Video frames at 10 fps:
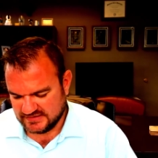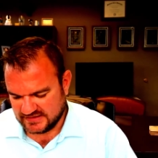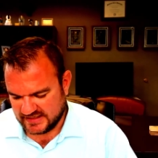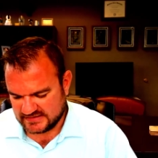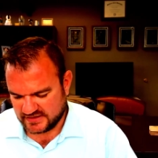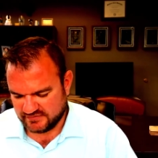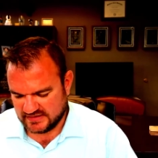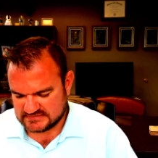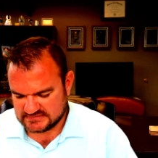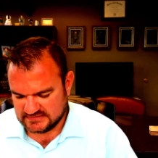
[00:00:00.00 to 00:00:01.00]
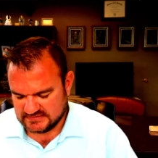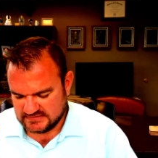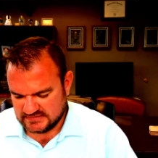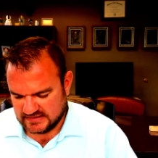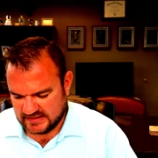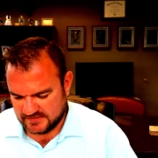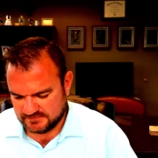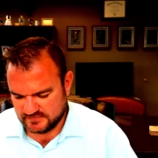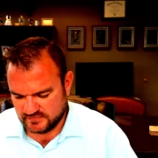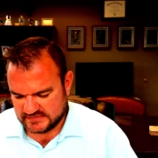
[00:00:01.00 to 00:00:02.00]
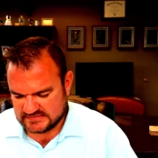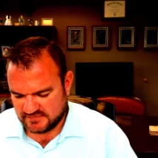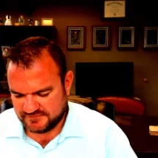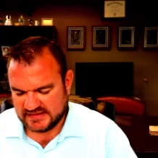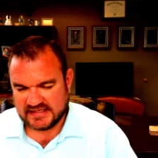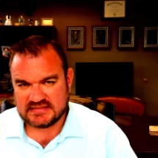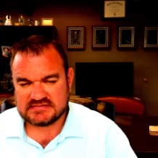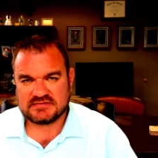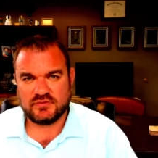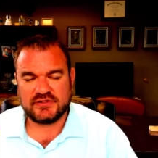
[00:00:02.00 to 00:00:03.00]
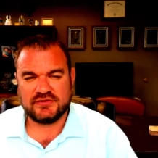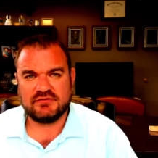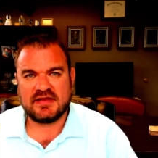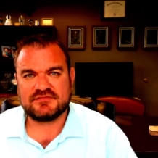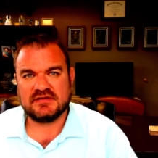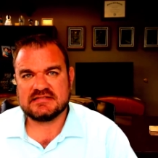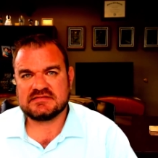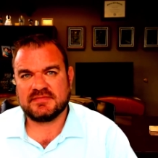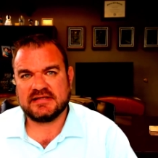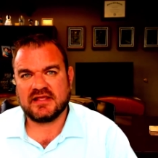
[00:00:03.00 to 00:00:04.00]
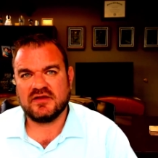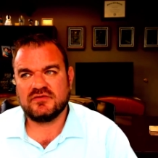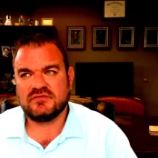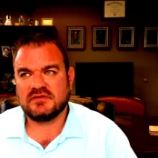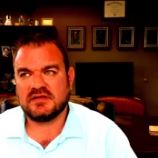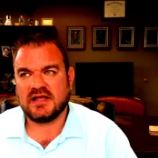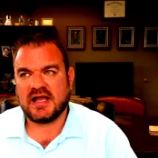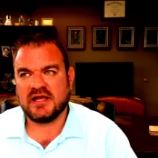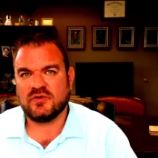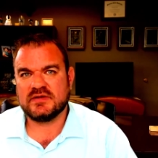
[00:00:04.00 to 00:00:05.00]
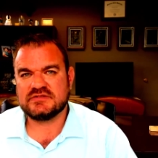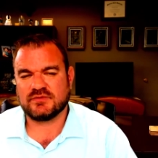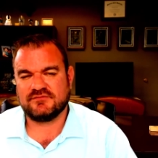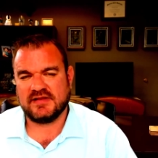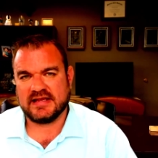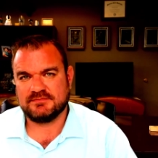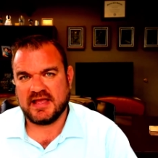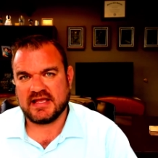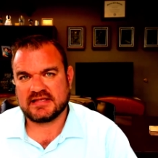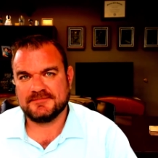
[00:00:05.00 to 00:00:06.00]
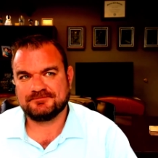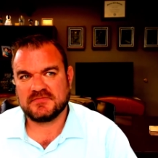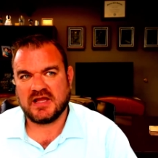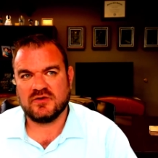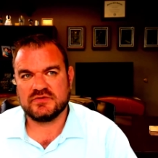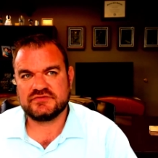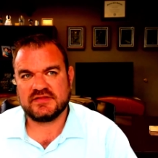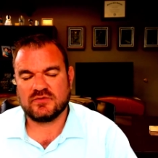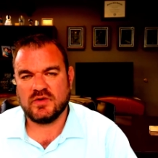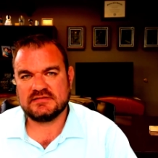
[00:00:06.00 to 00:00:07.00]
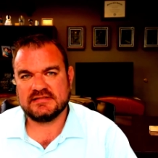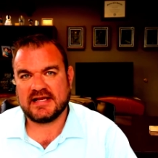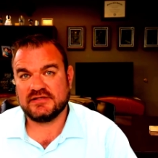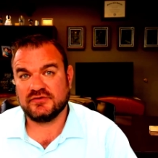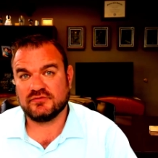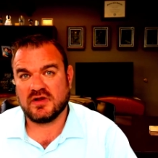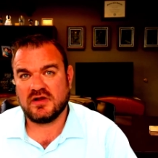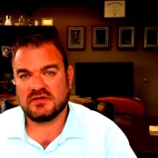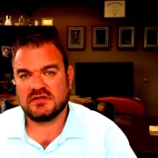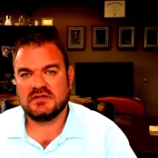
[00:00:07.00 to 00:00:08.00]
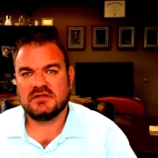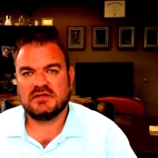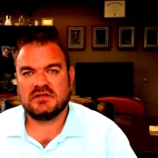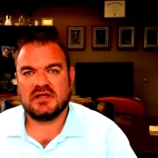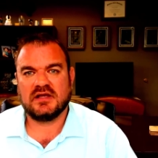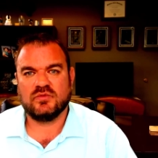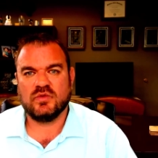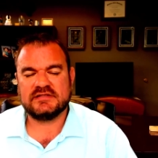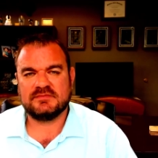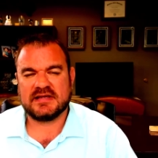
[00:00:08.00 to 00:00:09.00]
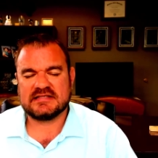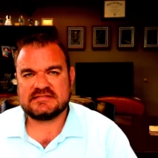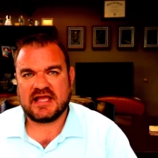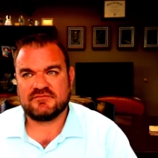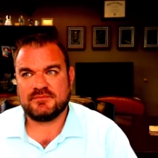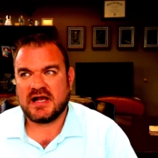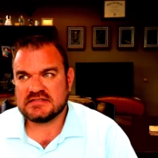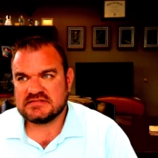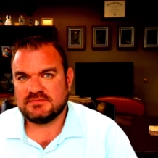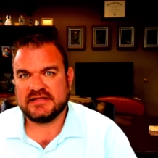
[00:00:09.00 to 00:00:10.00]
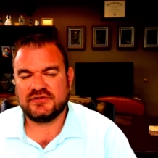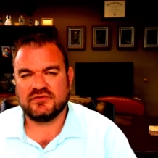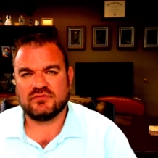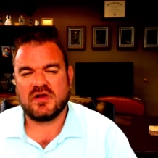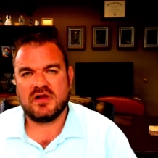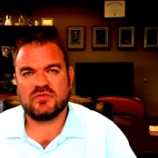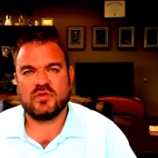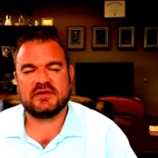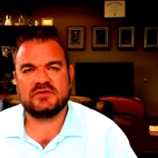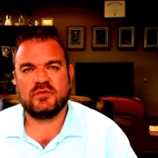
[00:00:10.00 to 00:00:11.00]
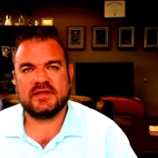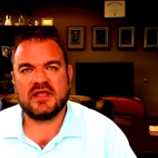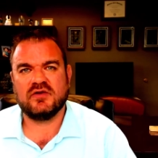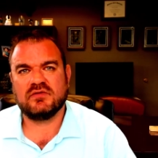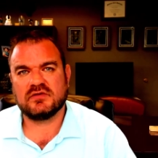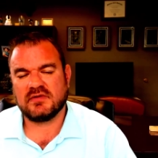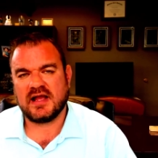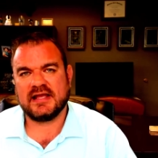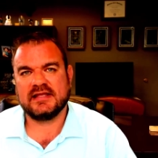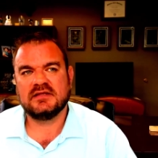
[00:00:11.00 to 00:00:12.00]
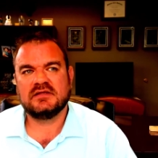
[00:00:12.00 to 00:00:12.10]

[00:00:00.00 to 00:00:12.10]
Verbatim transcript: I digress. The tough thing is when you do have to let somebody go, I always reflect back. I always think, what did I do wrong? What did my staff possibly do wrong? Where did we go awry?